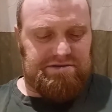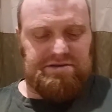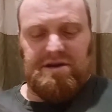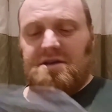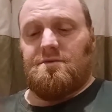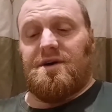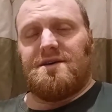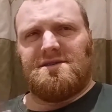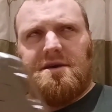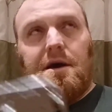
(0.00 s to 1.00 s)
Either way,
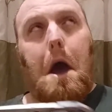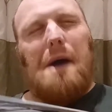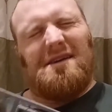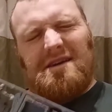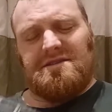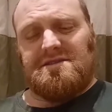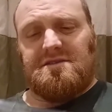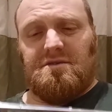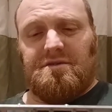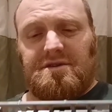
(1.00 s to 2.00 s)
it's
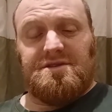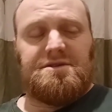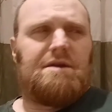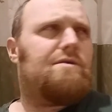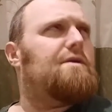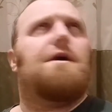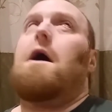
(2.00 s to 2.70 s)
still nice scenery.